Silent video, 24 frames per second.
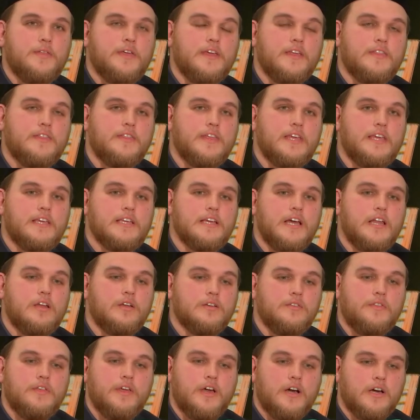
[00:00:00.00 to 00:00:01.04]
So I think a
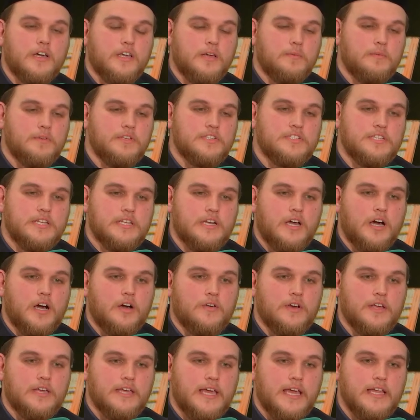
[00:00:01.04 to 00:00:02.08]
lot of the arguments that
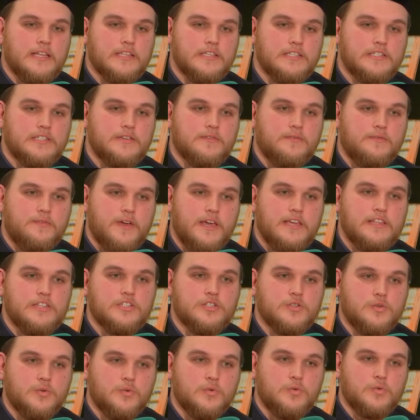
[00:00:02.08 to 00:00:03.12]
are against faith
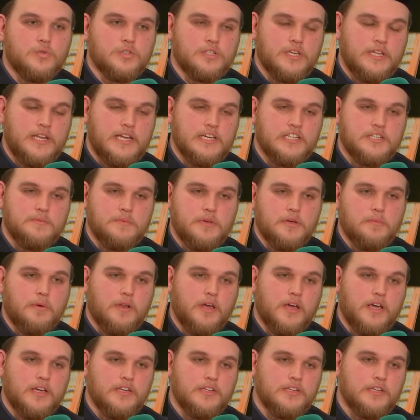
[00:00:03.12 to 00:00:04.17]
schools can actually be
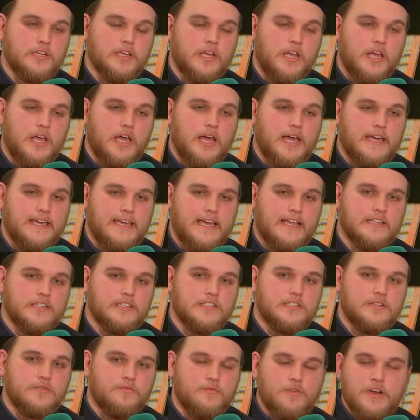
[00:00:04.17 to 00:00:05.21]
applied
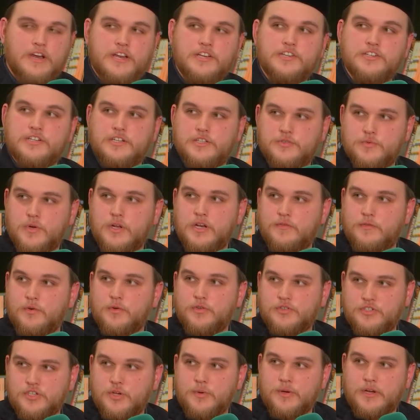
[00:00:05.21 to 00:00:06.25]
against religion as well, if
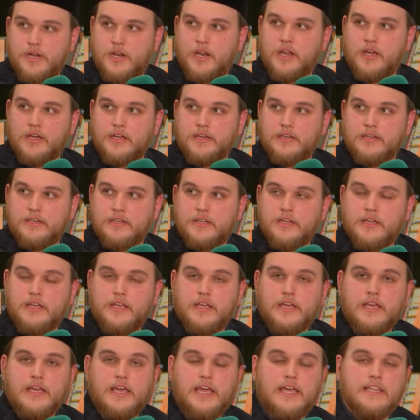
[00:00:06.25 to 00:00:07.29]
you're so inclined,
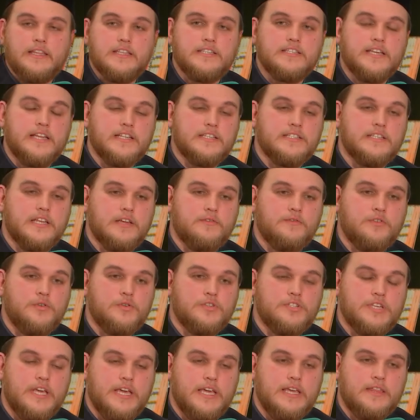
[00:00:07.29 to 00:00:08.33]
in the sense that if you
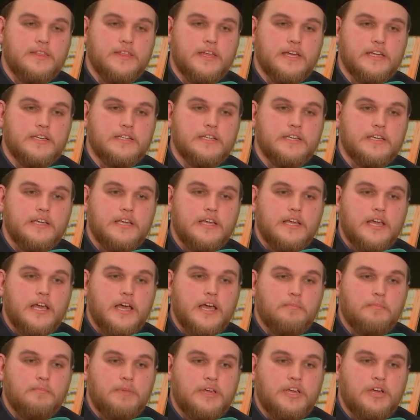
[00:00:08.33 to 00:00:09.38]
say that
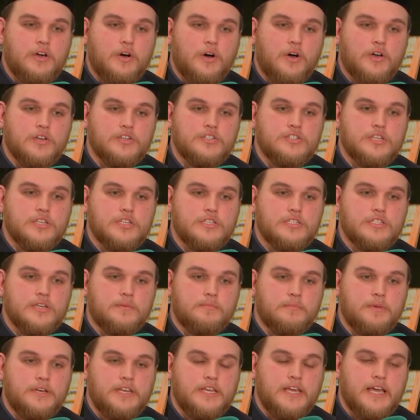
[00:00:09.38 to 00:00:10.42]
because
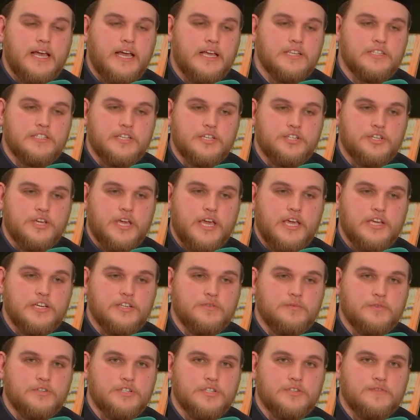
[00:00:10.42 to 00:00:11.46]
somebody has an
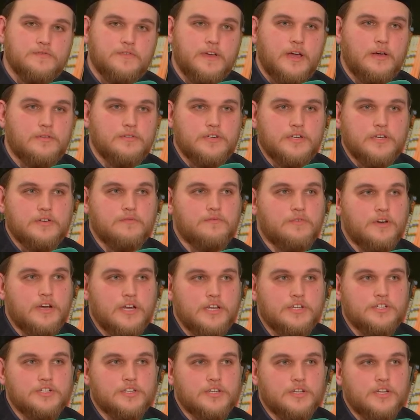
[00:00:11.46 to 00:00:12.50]
education which is founded in
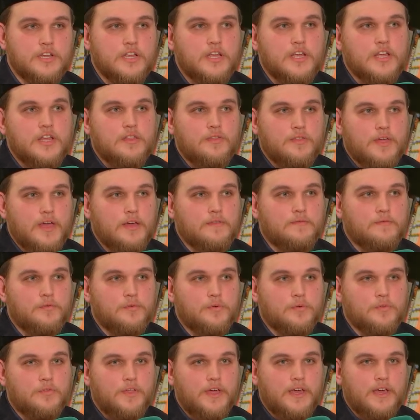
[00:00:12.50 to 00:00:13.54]
religion,
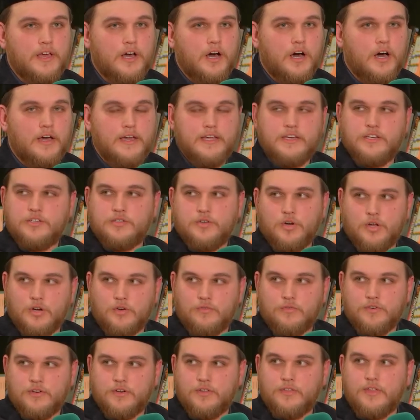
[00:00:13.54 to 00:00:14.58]
therefore they are
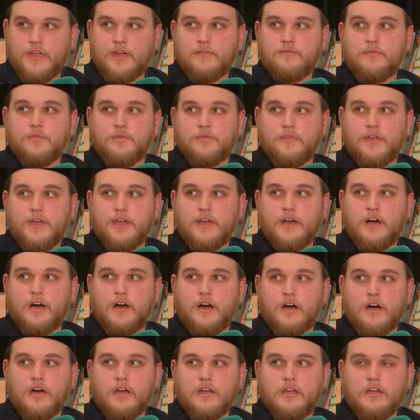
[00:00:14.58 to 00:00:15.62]
intolerant, therefore they
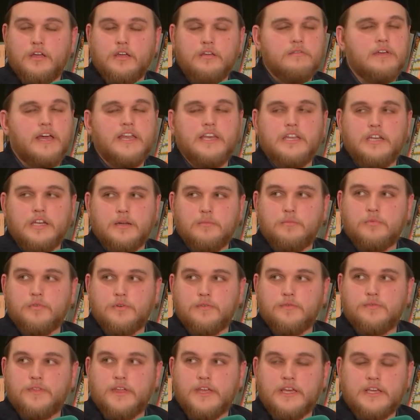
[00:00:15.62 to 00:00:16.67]
are any number
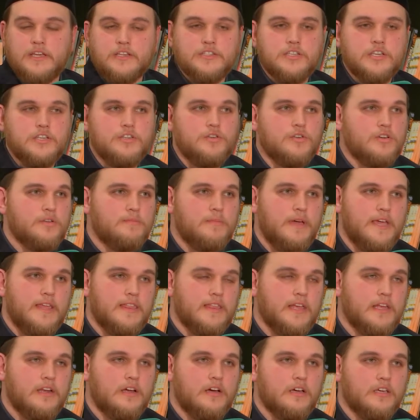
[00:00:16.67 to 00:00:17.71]
of things. Mm. You could make
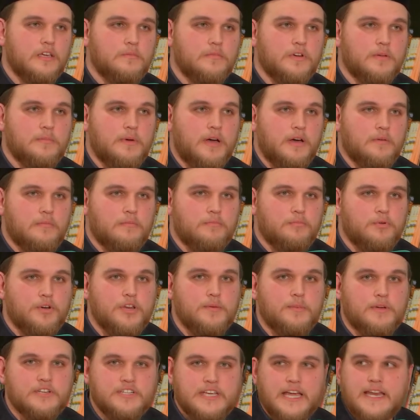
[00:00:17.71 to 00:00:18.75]
that argument about
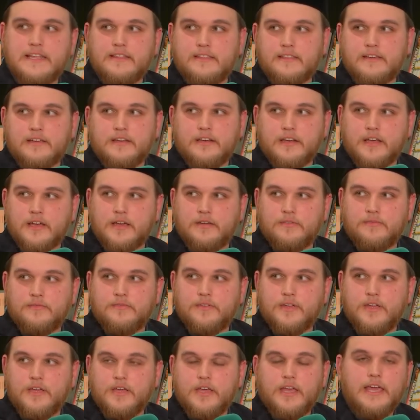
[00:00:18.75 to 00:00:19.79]
pretty much anything in life,
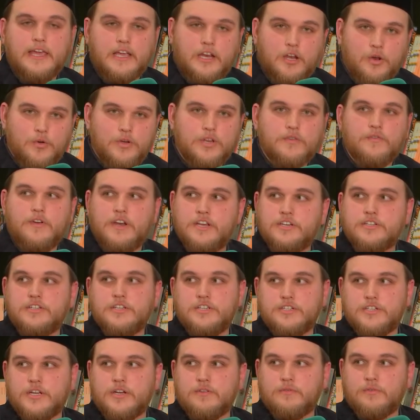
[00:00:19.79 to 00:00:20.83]
including religion
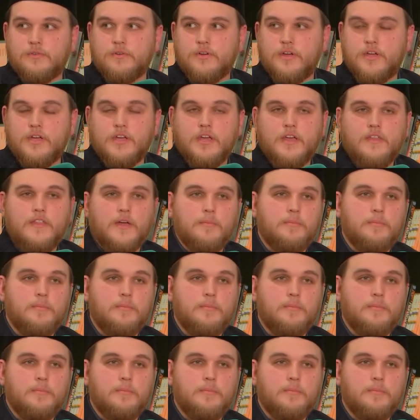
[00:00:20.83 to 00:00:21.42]
in general. Mm.